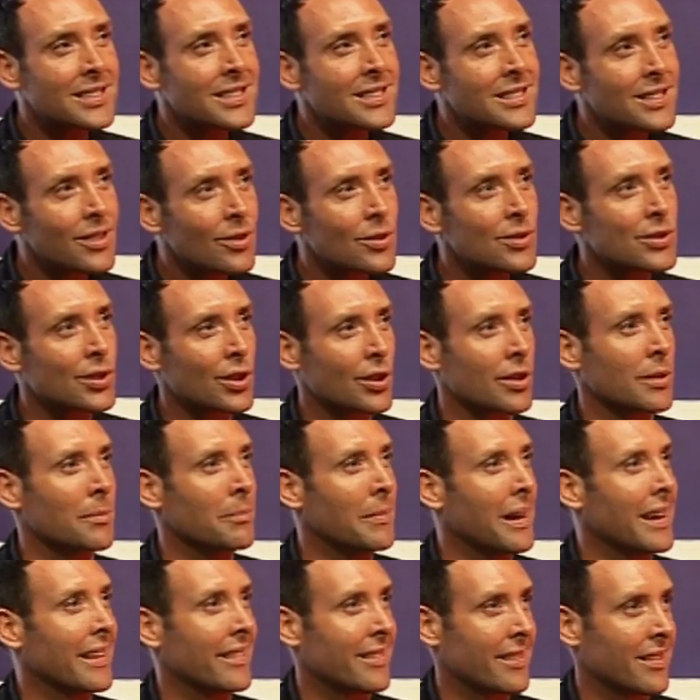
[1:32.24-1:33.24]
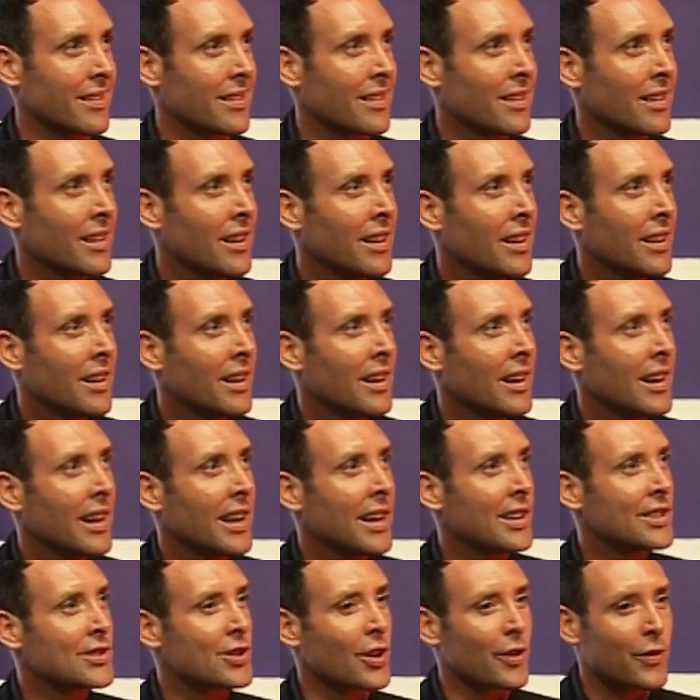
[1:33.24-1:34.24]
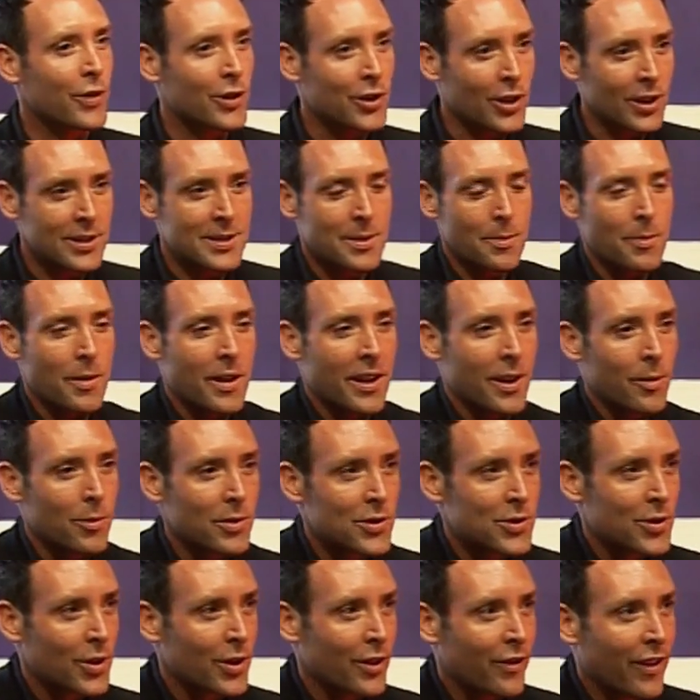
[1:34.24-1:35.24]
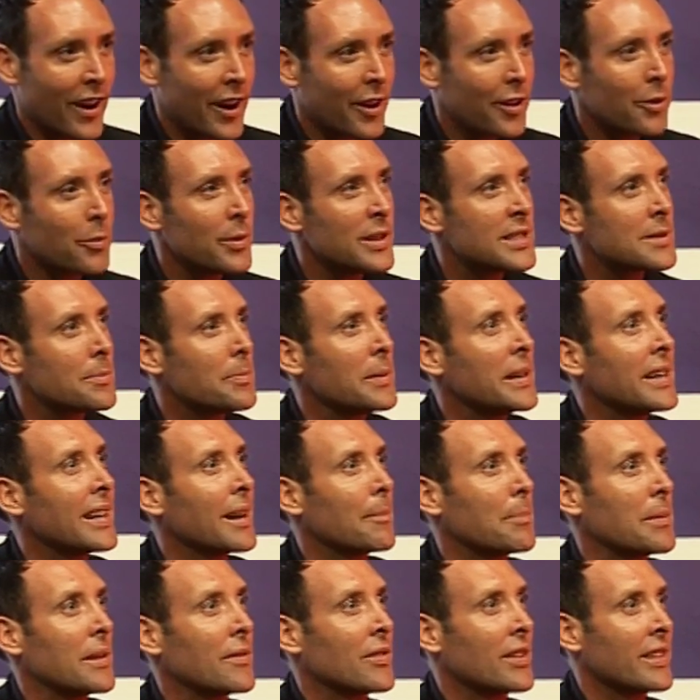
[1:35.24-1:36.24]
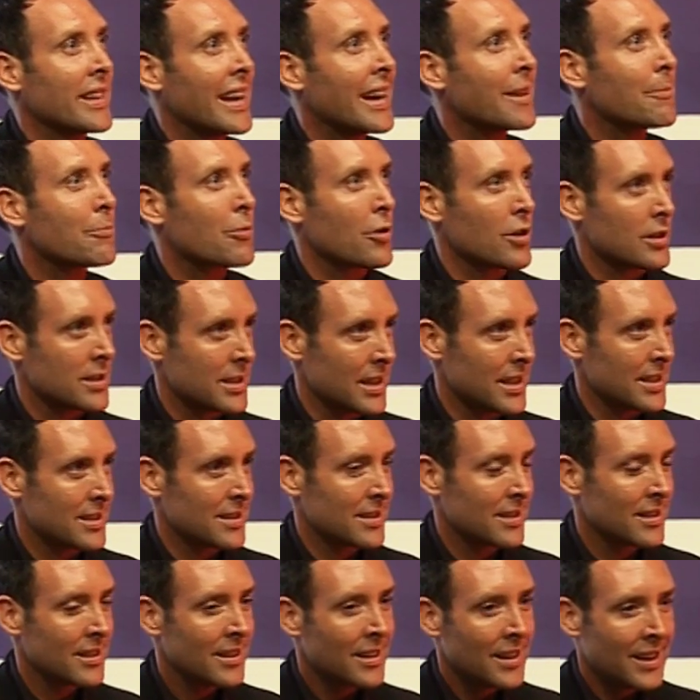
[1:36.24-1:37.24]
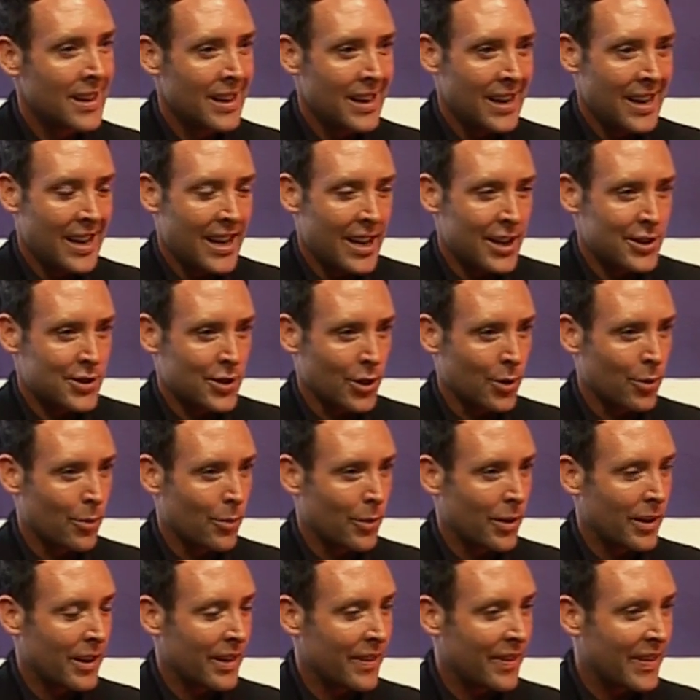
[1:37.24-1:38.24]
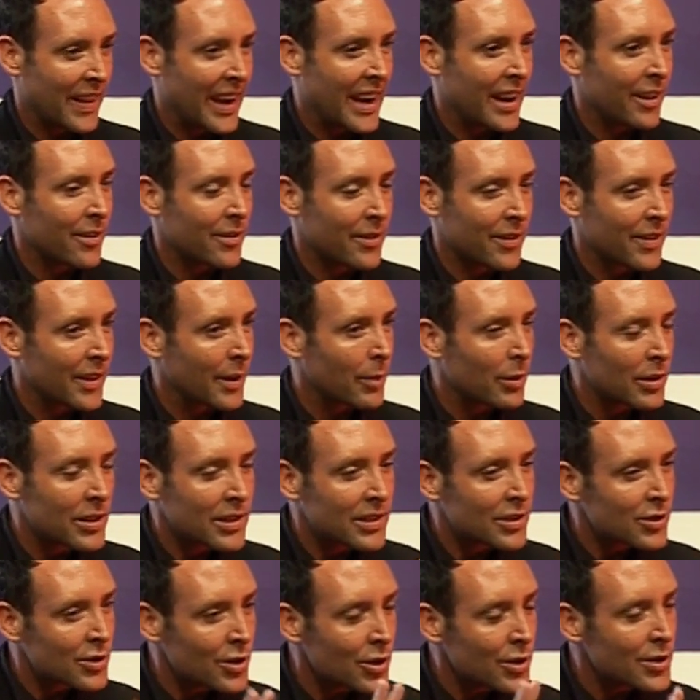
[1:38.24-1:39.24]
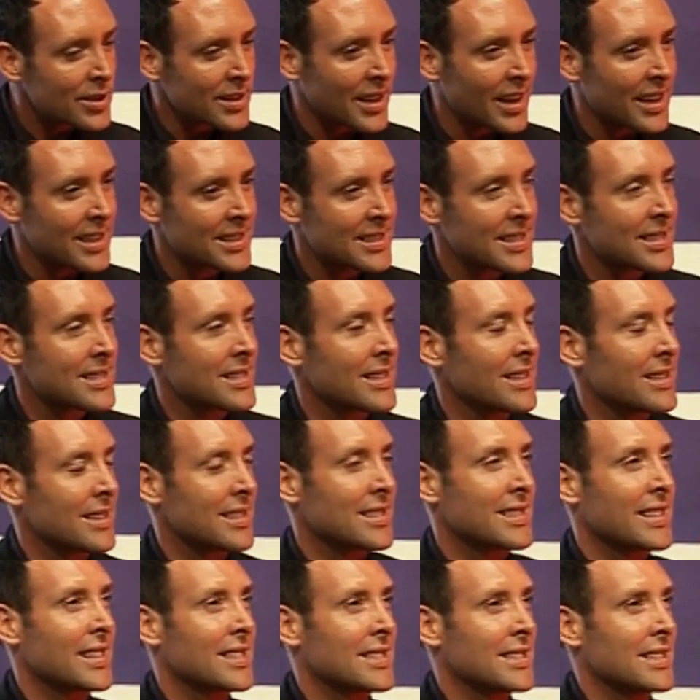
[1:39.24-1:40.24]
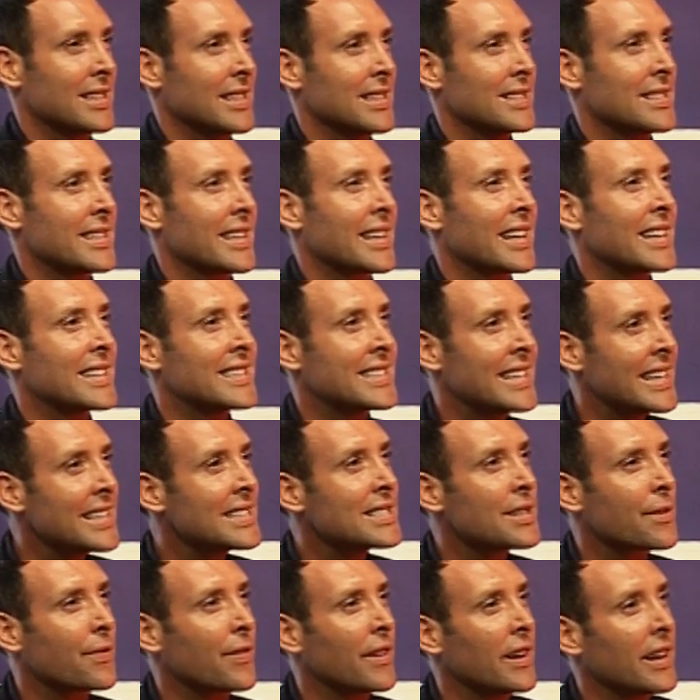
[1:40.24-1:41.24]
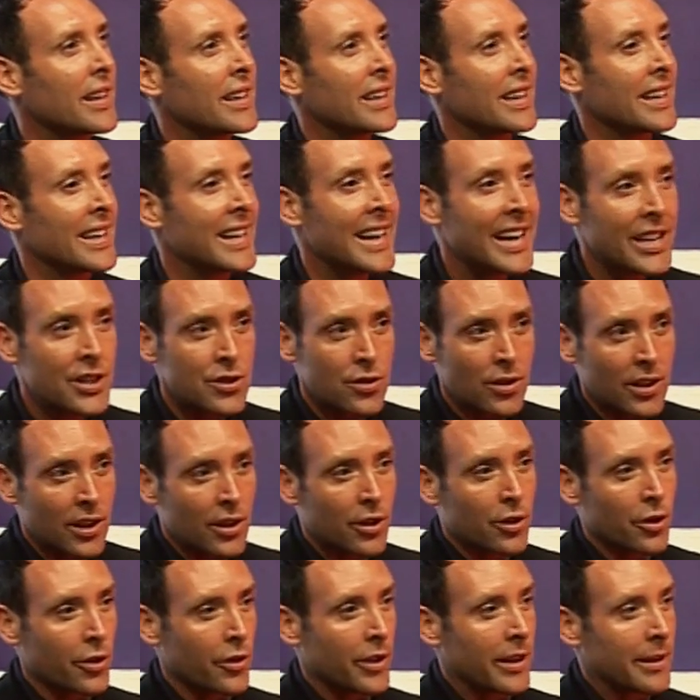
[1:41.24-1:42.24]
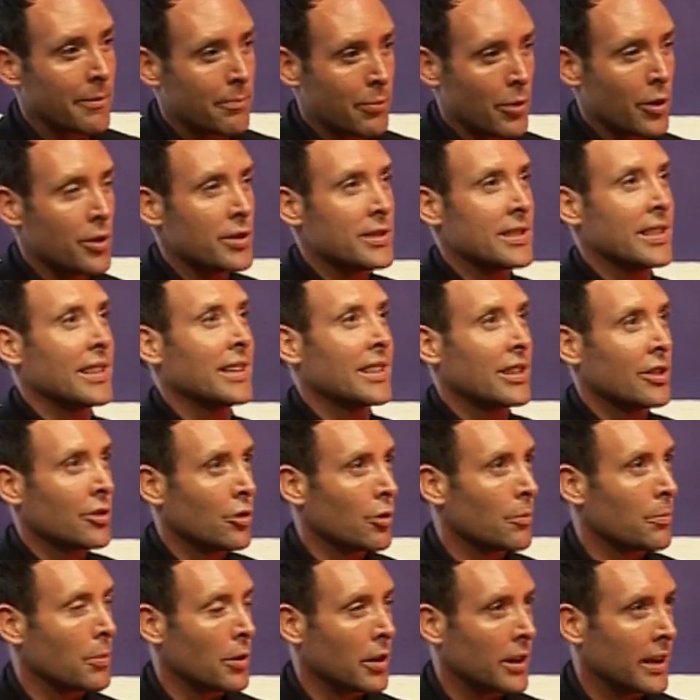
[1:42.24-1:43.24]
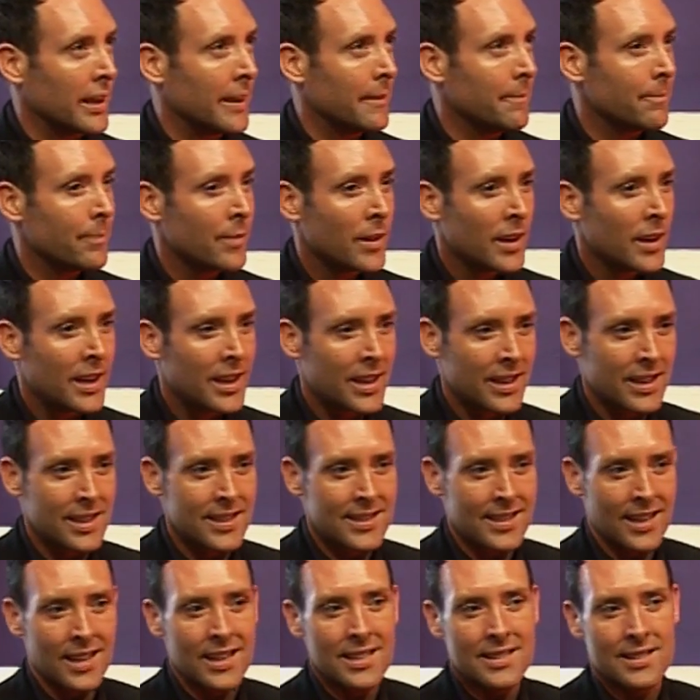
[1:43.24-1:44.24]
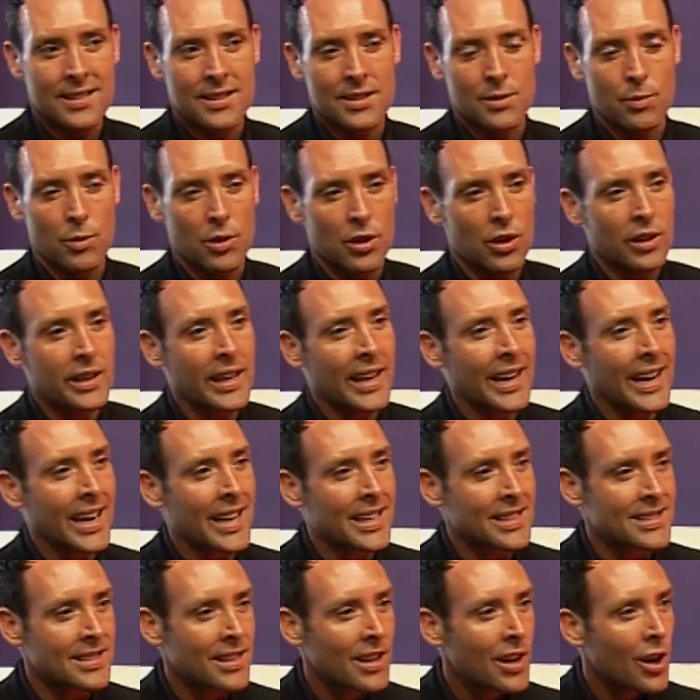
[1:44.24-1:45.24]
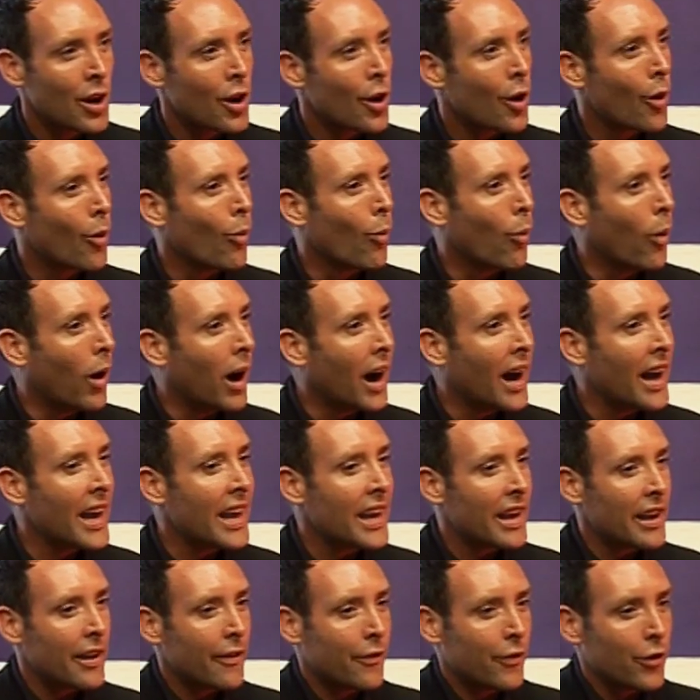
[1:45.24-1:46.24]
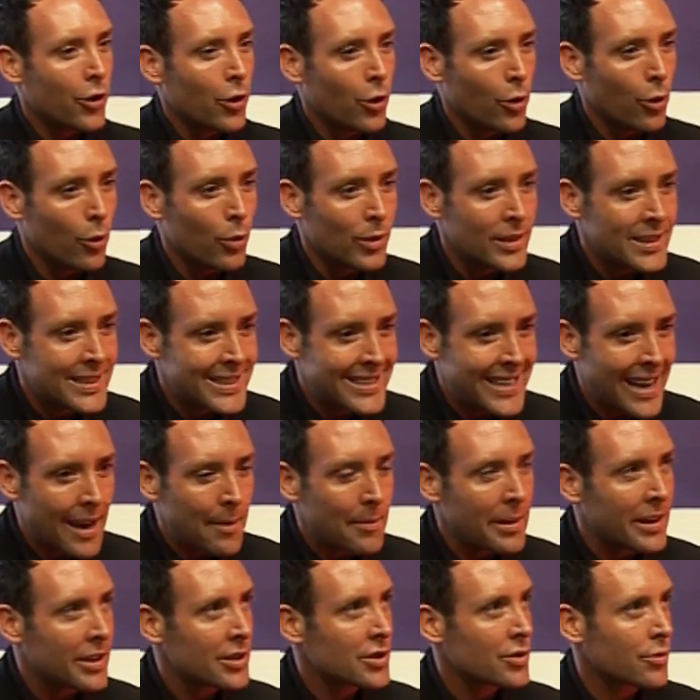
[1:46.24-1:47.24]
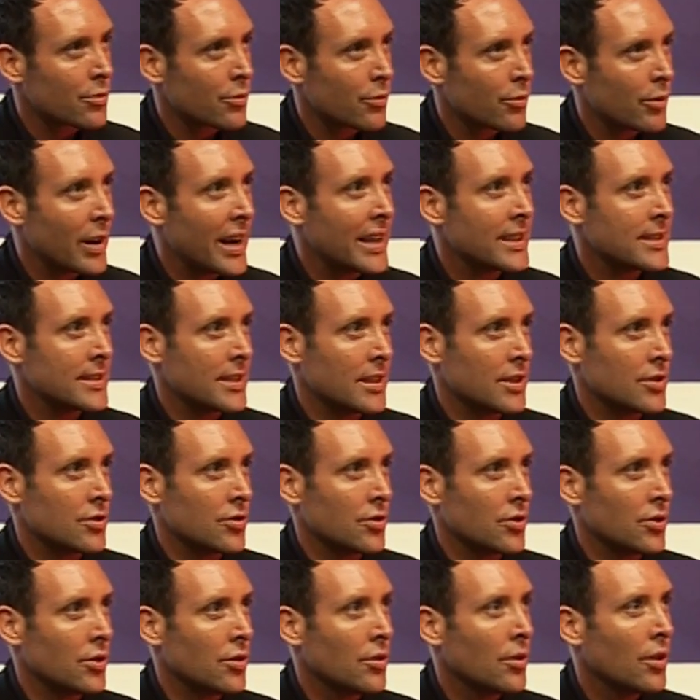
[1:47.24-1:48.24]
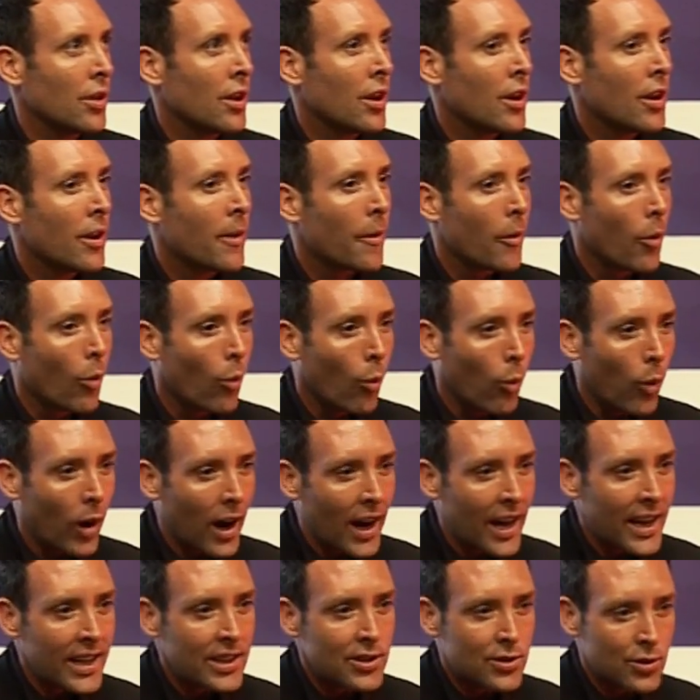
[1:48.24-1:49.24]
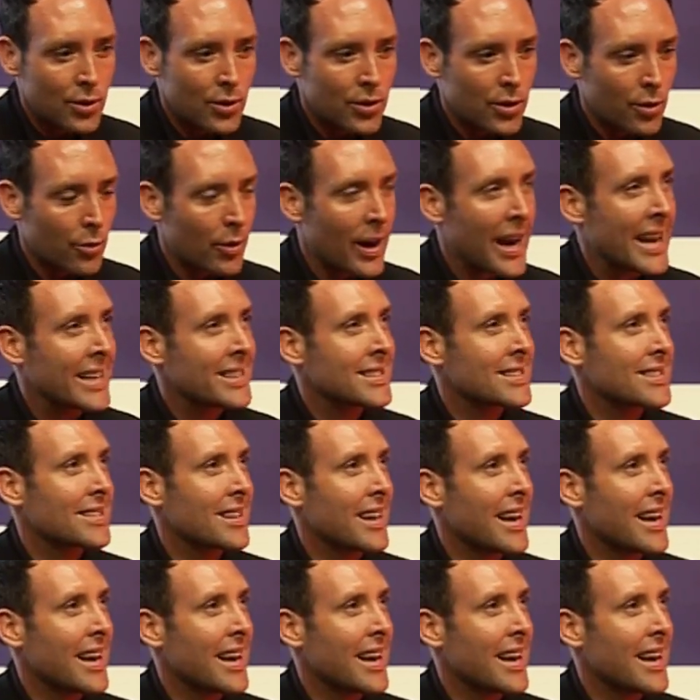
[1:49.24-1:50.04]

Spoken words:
still took a month. And so for Dr. Brown, it was sort of, how do we speed up even that process? And so there were two scientists in the 60s that identified a naturally occurring protein in your body. The scientists were looking at why, if you damage rat tissue, why do the rats